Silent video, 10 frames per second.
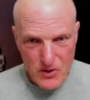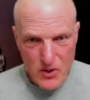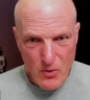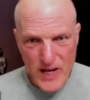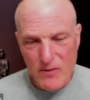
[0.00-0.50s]

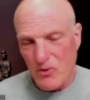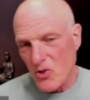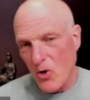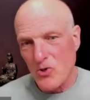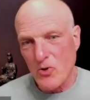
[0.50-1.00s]
So that
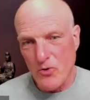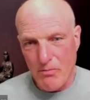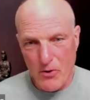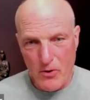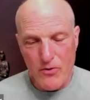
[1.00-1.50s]
was also the
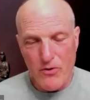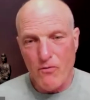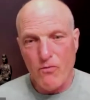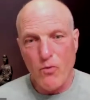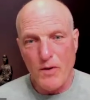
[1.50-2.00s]
birth
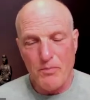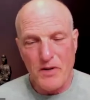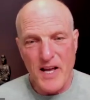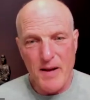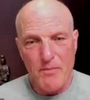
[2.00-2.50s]
of what
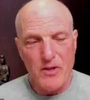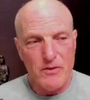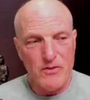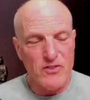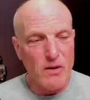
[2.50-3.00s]
became
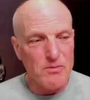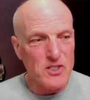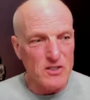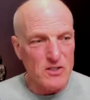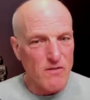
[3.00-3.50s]
the
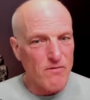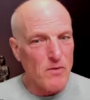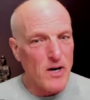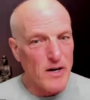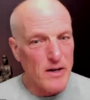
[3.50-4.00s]
substance of
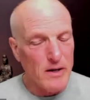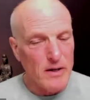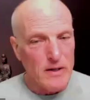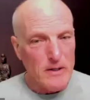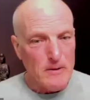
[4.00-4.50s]
my
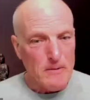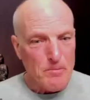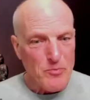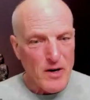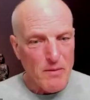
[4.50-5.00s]

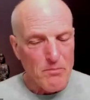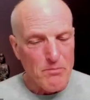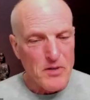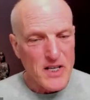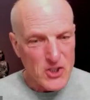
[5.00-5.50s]

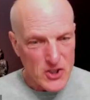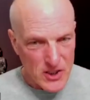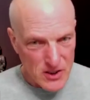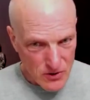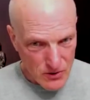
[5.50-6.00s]

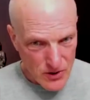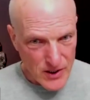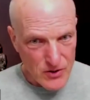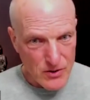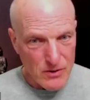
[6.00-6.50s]
PhD
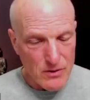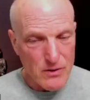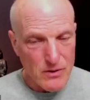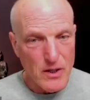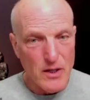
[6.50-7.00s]
dissertation.
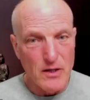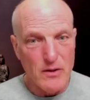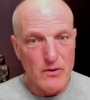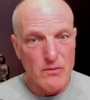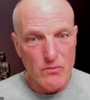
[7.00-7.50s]

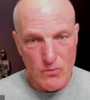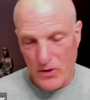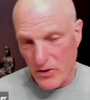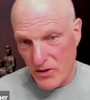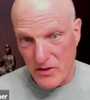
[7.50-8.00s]
Uh,
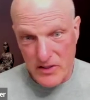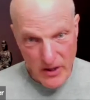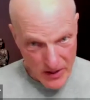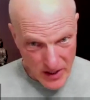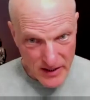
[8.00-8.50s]

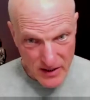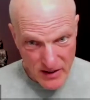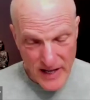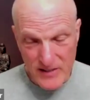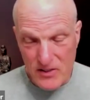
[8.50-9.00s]
Terry and I
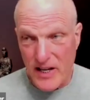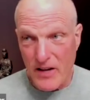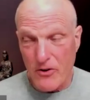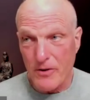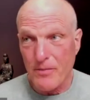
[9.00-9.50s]
did that
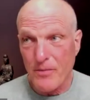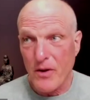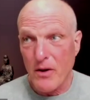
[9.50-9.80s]
together.